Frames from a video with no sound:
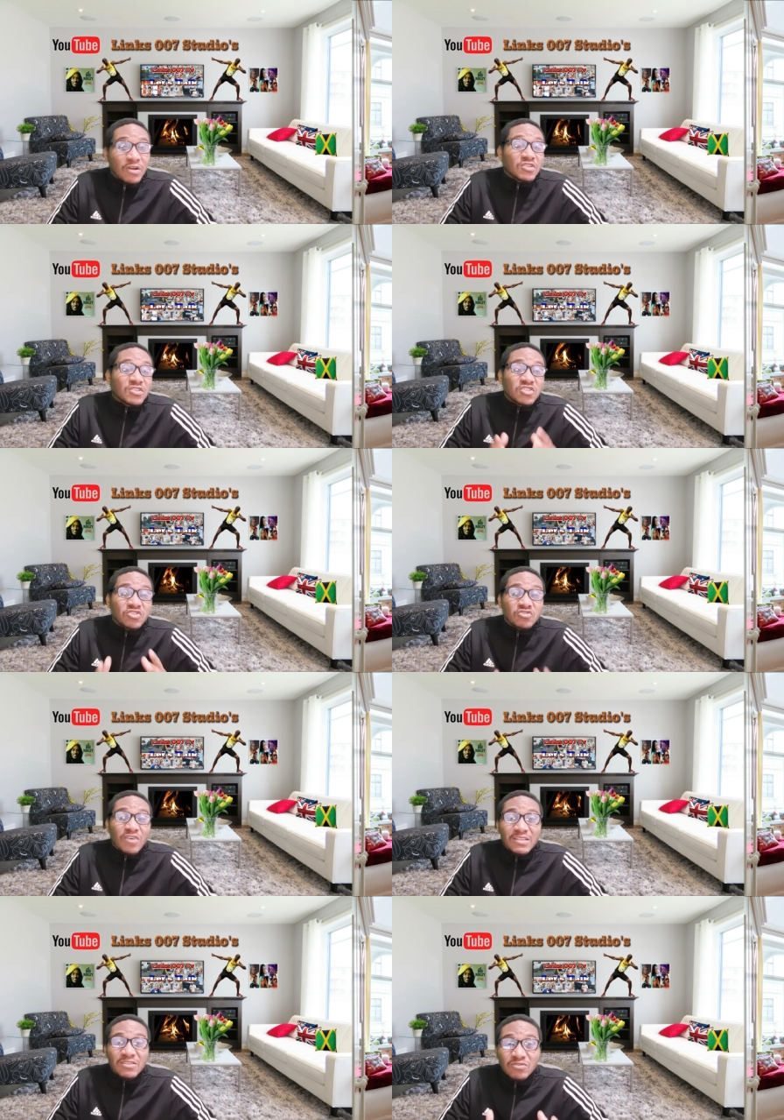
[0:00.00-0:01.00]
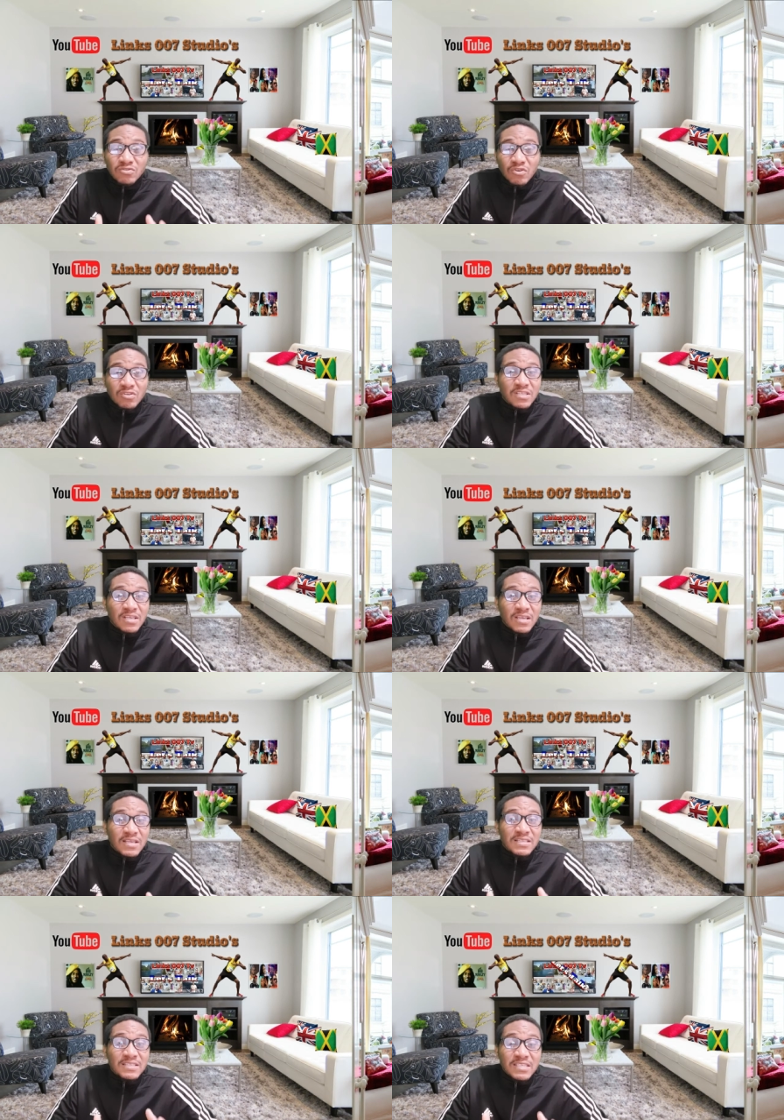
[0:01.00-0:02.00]
Just try to just
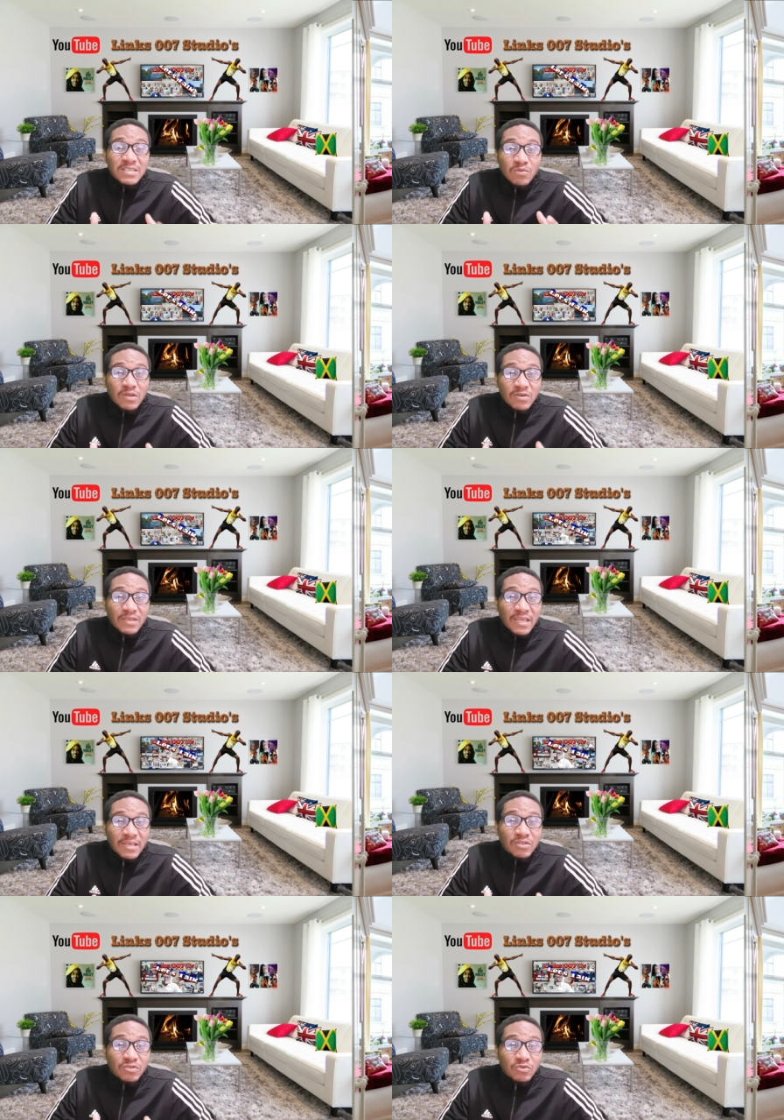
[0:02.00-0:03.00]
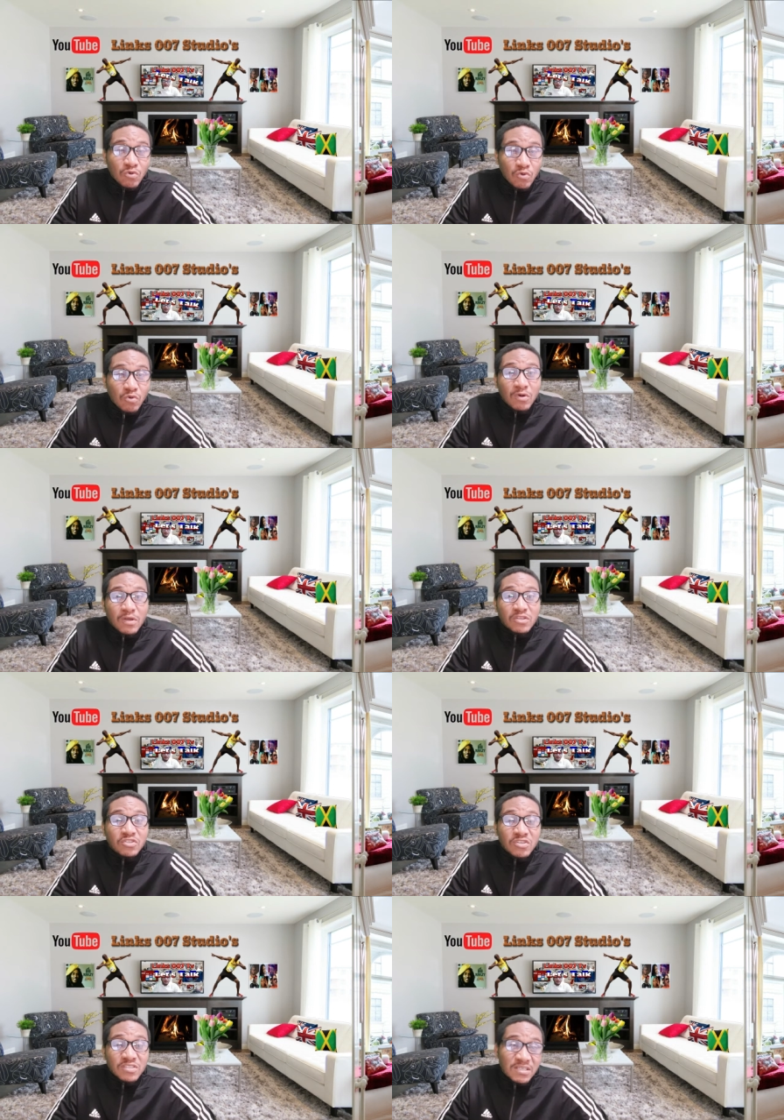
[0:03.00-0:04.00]
see what you can do,
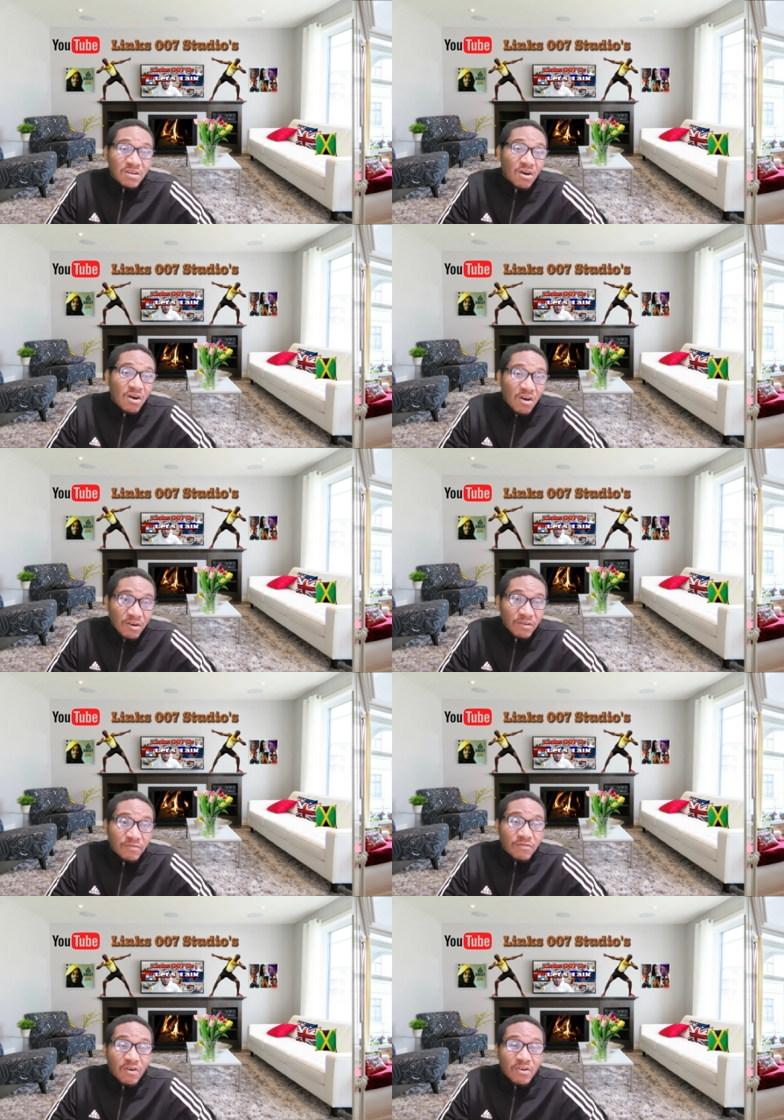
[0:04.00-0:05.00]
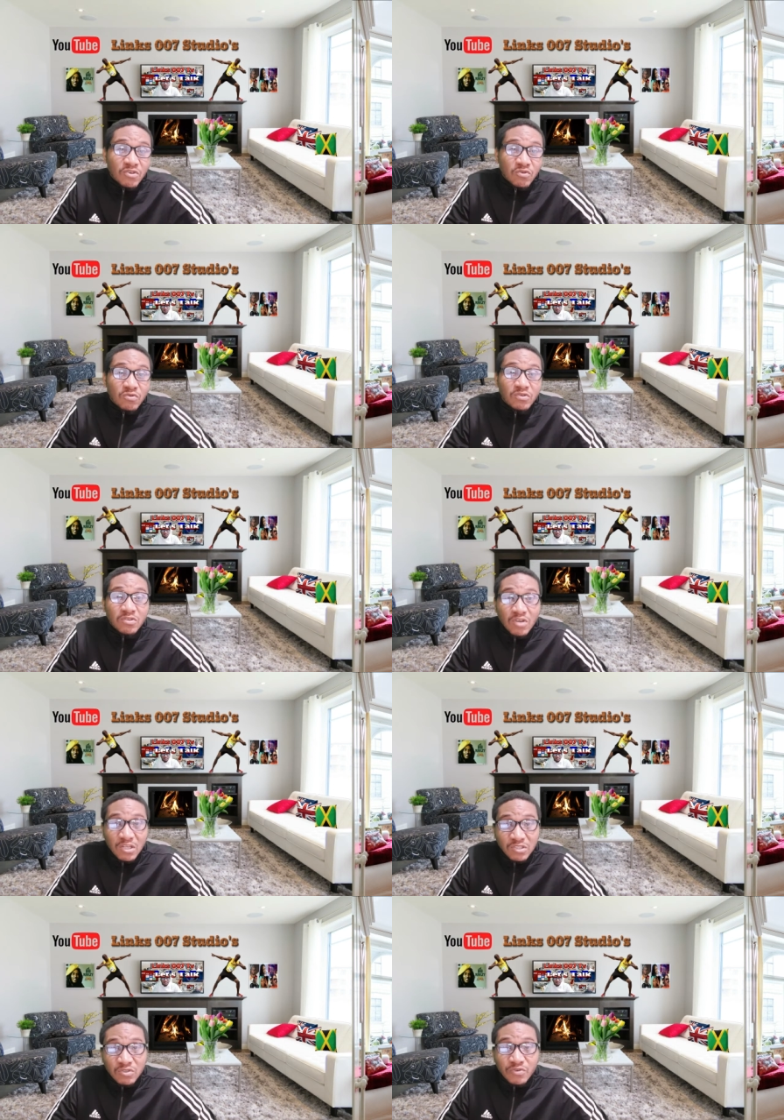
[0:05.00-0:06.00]
just in order for you not
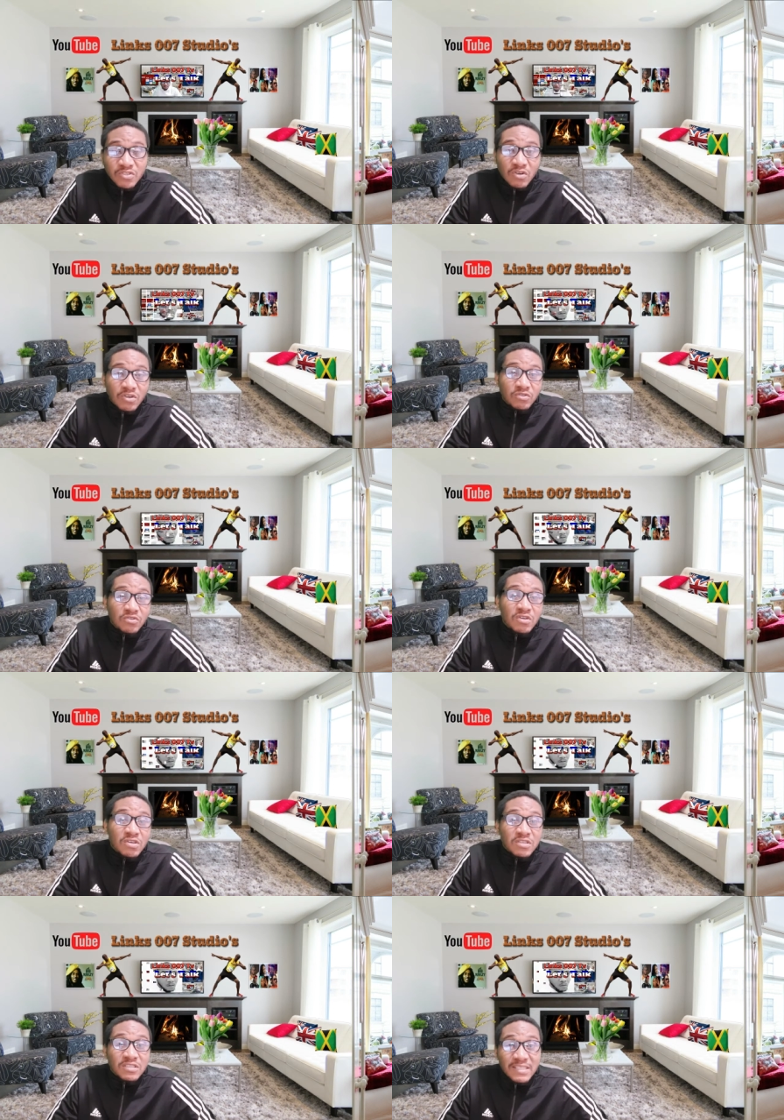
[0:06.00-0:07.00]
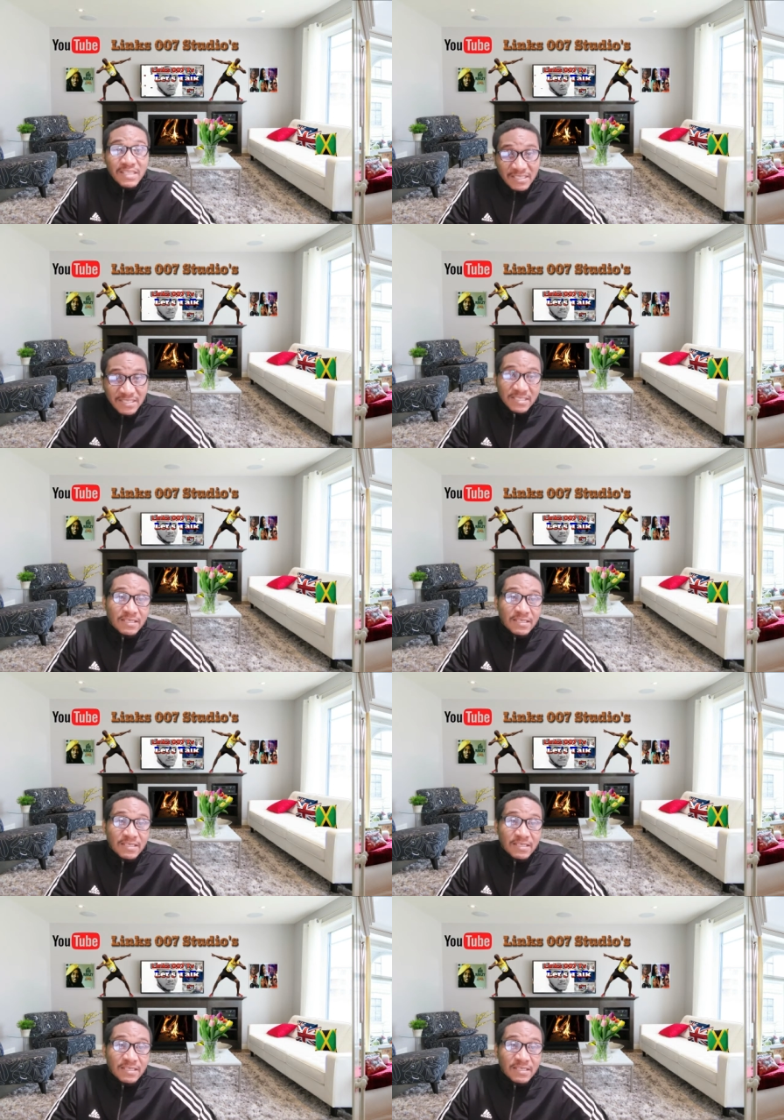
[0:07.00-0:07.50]
to resort to this.